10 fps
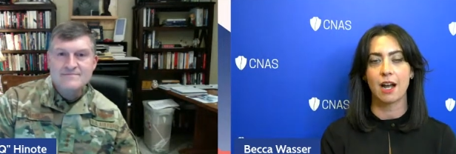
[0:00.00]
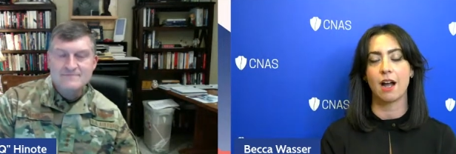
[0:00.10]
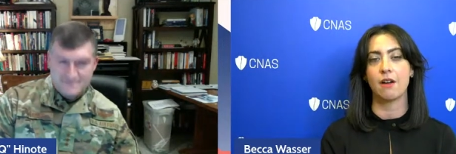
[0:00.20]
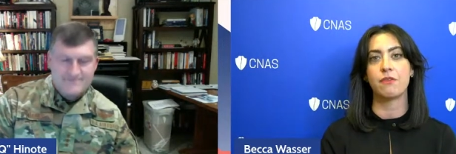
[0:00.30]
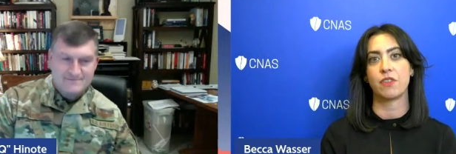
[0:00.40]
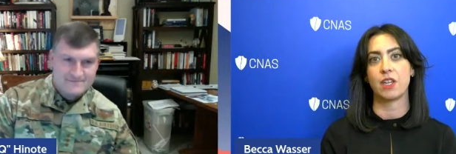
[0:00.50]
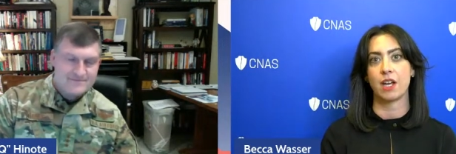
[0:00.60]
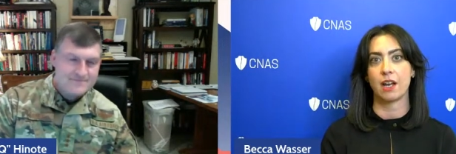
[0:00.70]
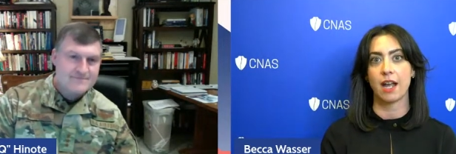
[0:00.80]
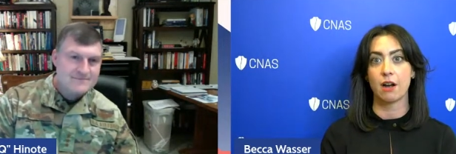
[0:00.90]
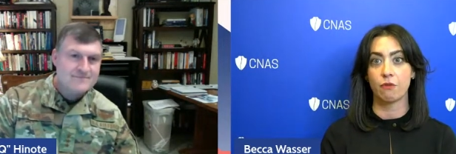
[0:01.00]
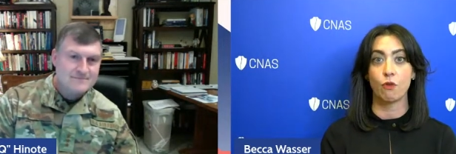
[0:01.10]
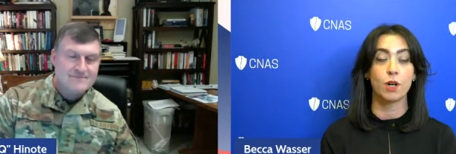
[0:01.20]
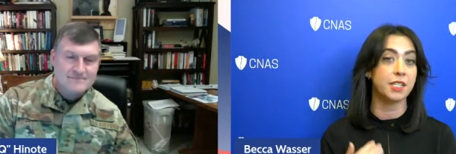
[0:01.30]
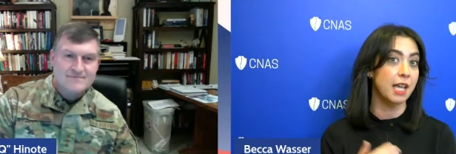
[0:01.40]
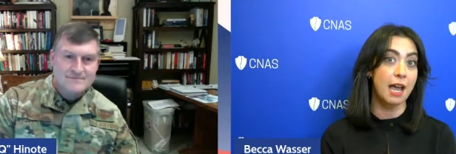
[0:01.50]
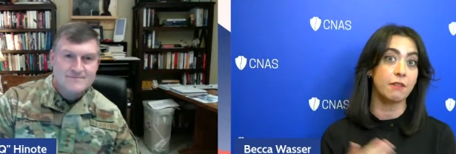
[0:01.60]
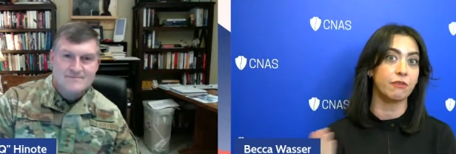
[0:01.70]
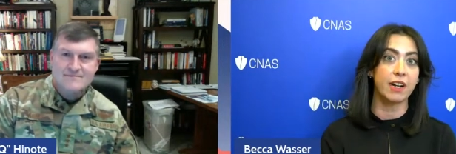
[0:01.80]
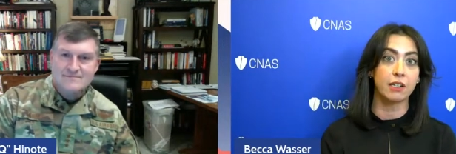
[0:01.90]
Speaker 1: of the Air Force
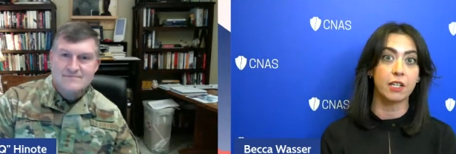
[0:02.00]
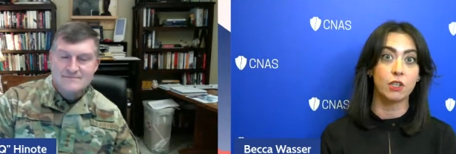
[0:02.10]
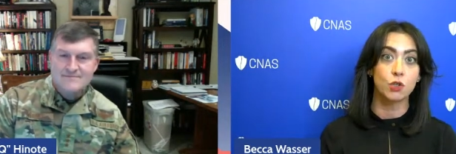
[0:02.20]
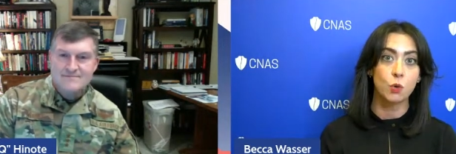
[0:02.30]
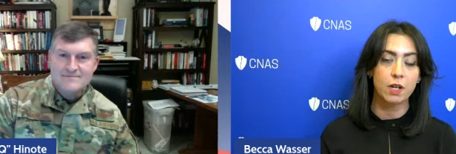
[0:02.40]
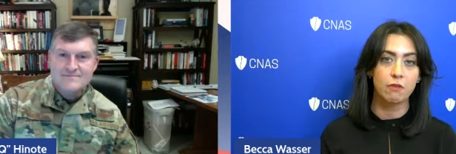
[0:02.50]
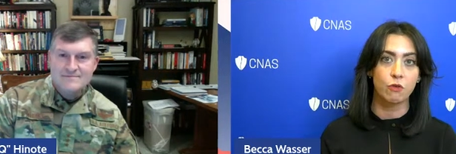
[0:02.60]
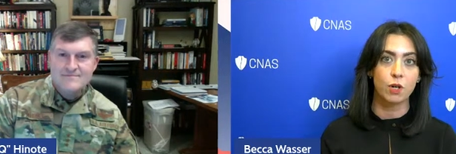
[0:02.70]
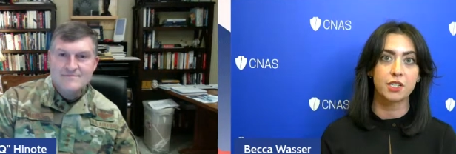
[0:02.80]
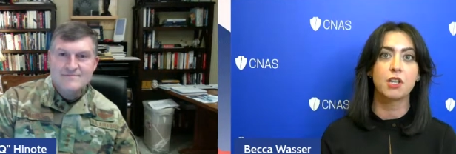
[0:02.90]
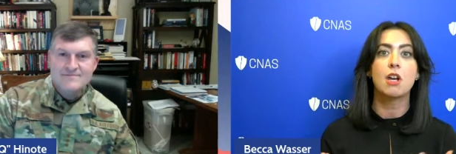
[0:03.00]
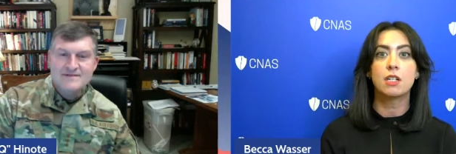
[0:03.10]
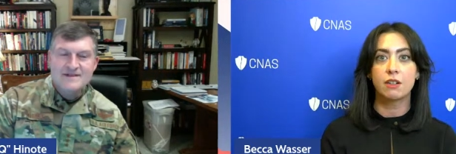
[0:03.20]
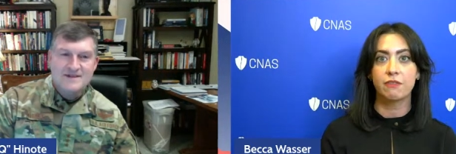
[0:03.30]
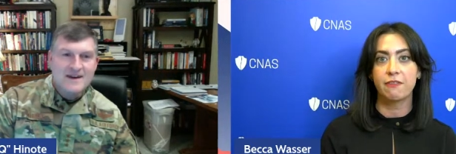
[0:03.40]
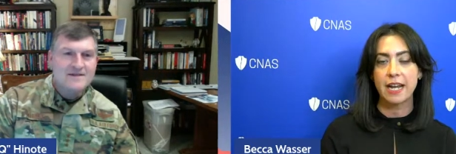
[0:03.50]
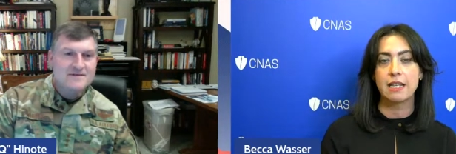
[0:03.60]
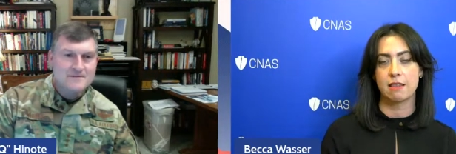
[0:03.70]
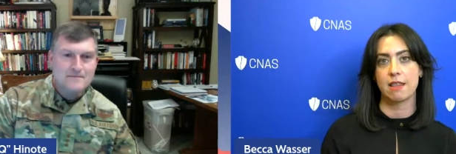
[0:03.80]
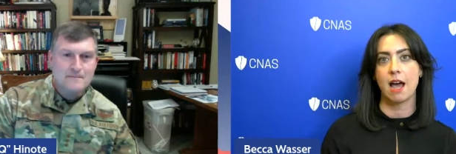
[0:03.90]
and, frankly, the Joint Force to fight
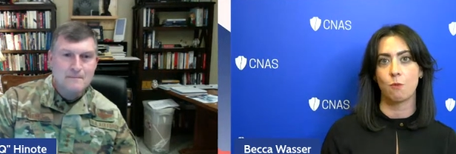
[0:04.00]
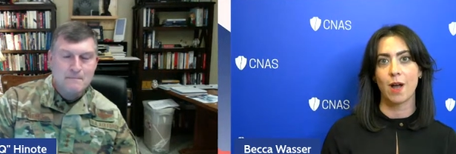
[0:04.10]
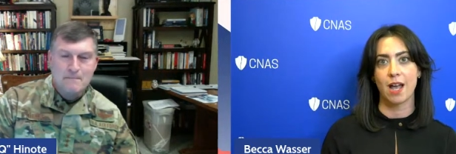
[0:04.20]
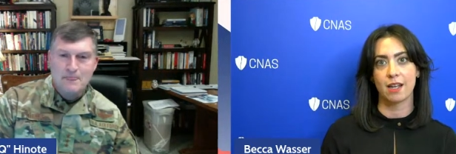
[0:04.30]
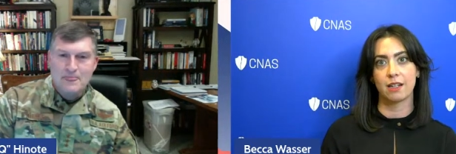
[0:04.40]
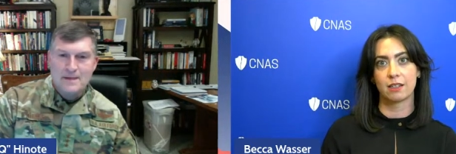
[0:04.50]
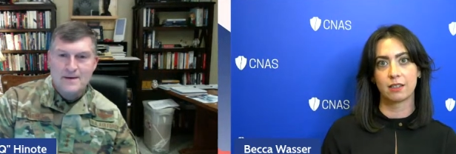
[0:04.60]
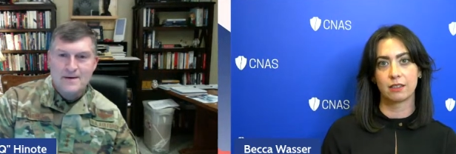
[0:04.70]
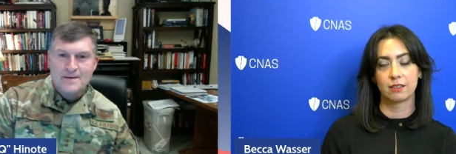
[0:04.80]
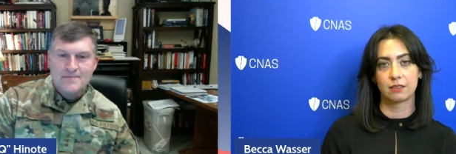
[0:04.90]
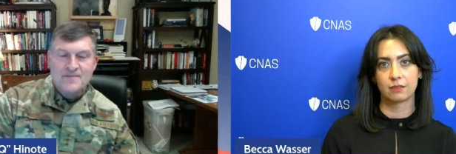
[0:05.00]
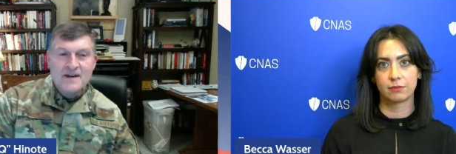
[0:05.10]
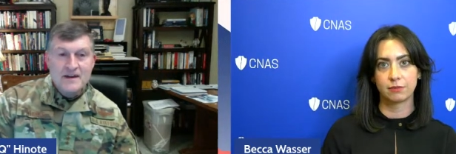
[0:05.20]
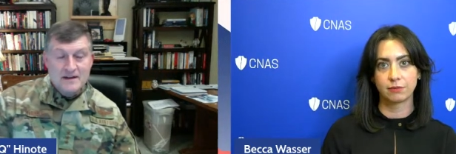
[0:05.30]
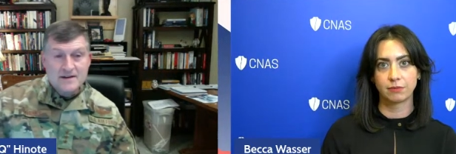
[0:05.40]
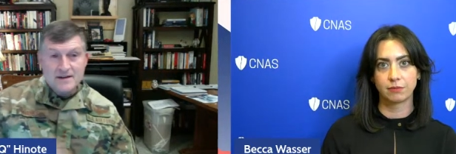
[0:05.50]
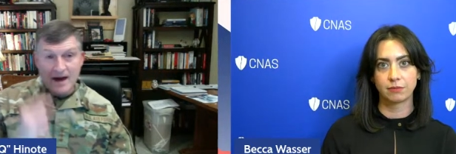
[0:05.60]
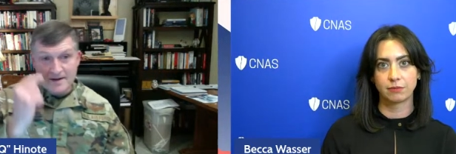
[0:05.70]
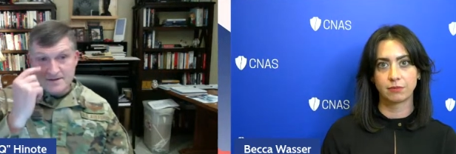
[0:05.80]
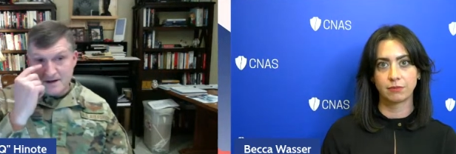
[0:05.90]
yes. in that way?
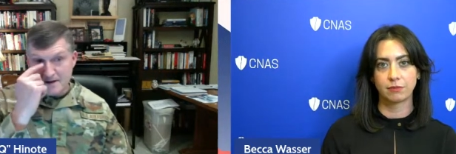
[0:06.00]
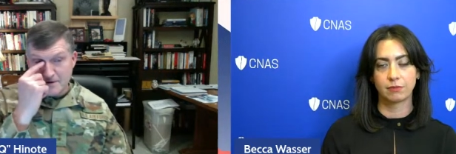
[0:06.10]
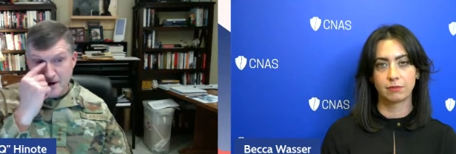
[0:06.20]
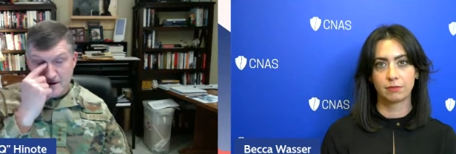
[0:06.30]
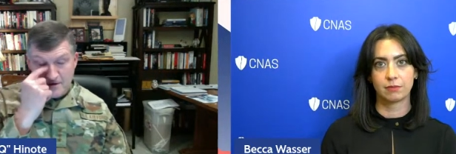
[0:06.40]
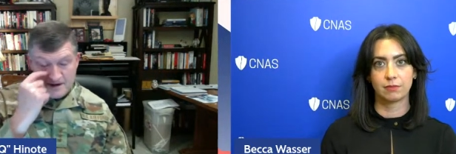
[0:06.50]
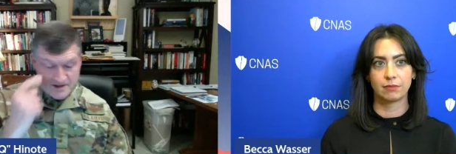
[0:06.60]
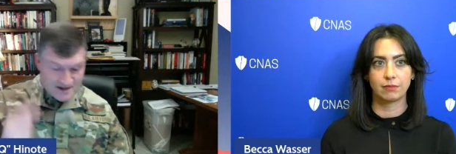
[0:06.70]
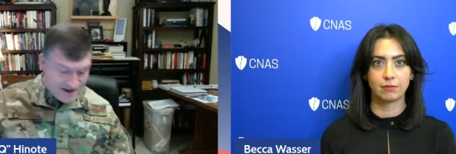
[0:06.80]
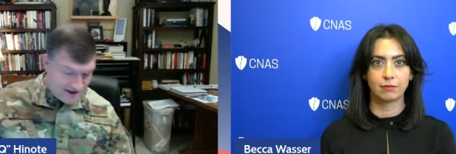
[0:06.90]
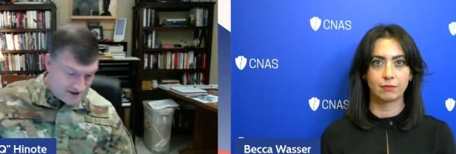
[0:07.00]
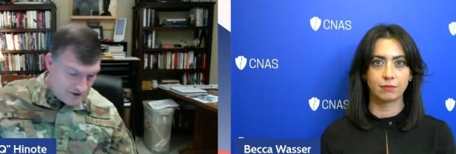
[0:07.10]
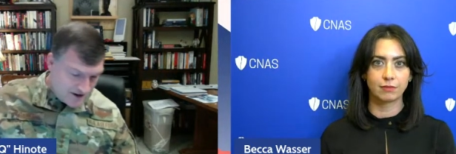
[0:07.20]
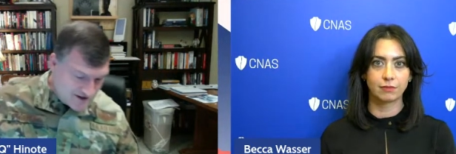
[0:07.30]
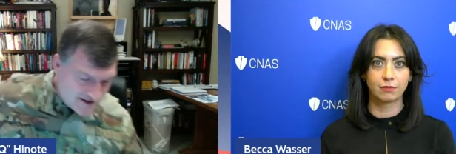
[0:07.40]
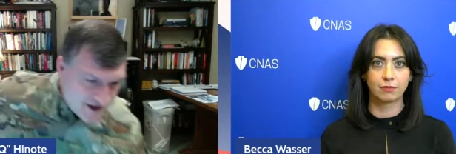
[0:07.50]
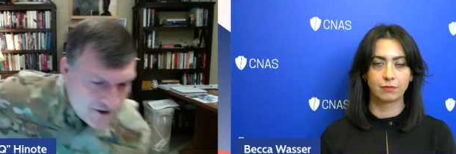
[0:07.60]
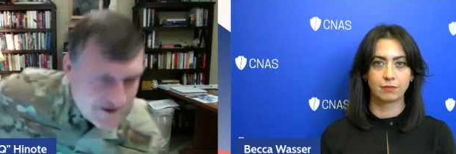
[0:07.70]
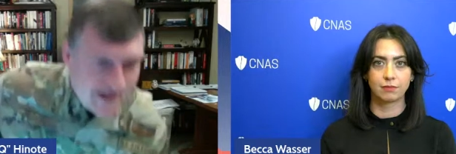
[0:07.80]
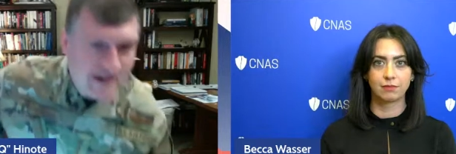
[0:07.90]
Speaker 2: Yes, yeah, so great question as always.
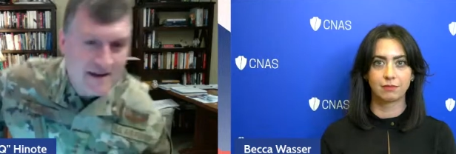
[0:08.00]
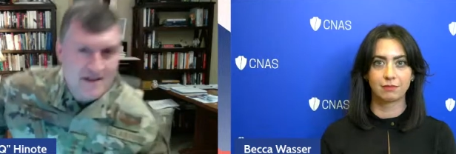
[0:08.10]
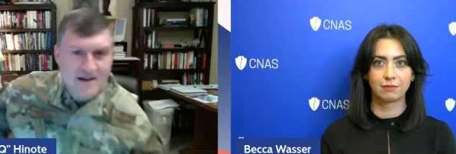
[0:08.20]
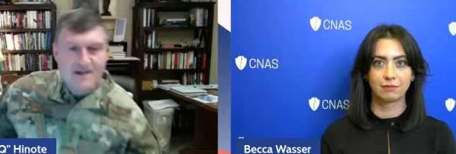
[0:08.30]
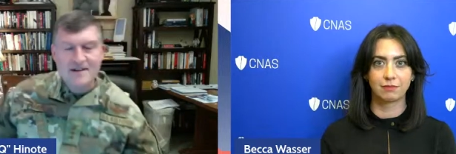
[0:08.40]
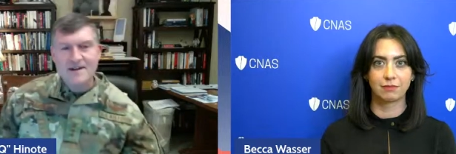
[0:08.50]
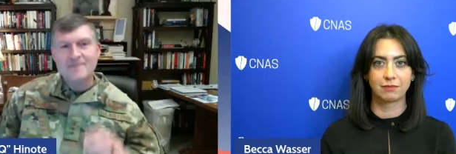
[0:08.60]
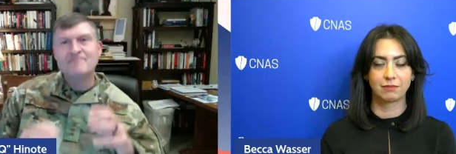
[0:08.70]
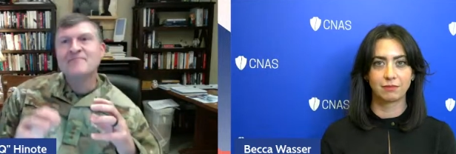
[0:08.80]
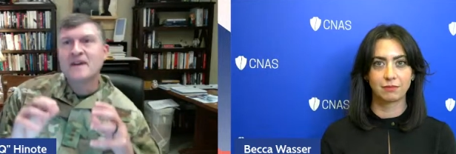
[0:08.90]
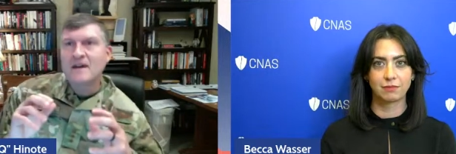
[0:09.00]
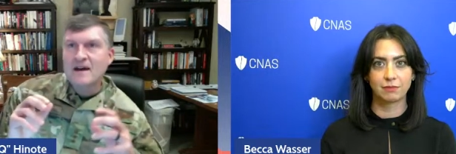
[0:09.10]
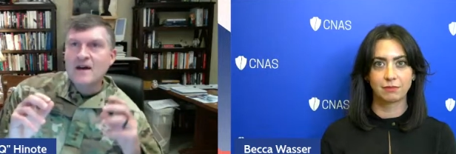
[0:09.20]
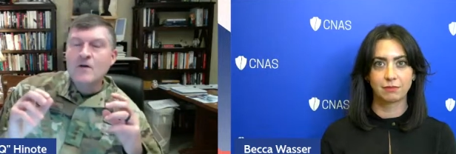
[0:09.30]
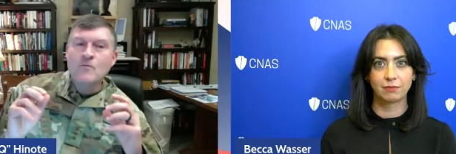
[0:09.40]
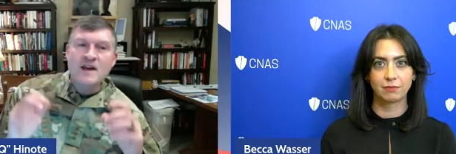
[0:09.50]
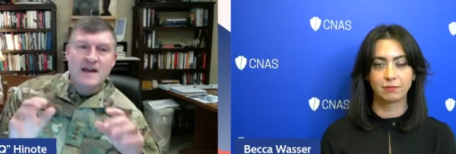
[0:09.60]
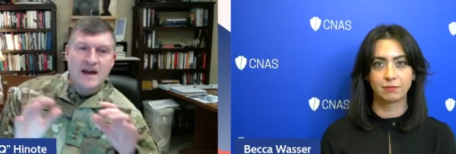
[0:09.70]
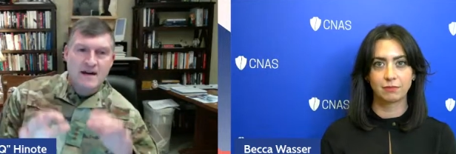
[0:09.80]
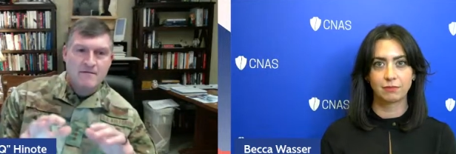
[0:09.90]
So the the
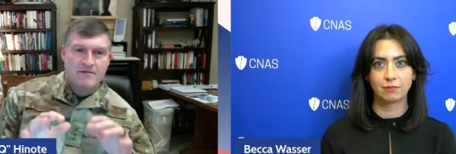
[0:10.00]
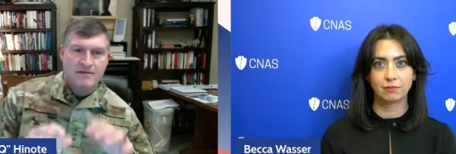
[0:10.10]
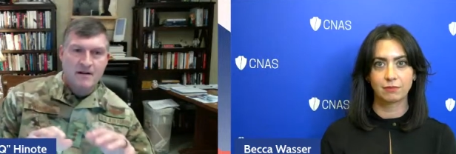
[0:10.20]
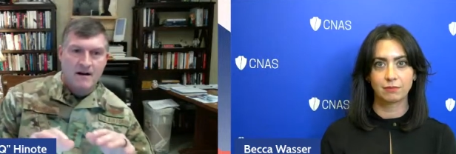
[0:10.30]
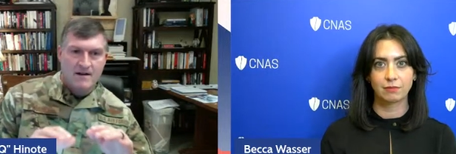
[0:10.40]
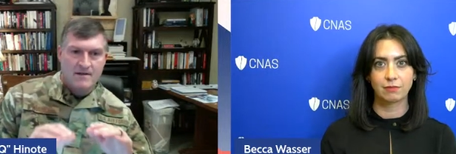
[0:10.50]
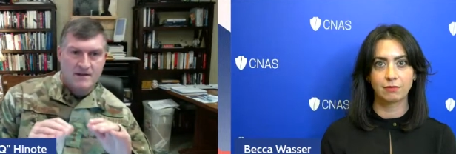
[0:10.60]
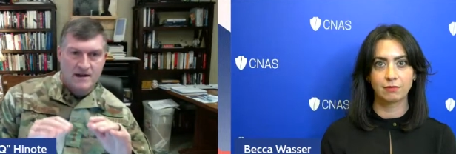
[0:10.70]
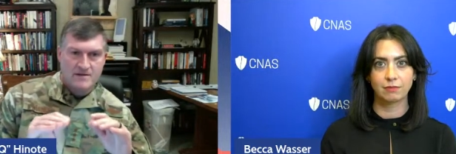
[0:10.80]
we have thought in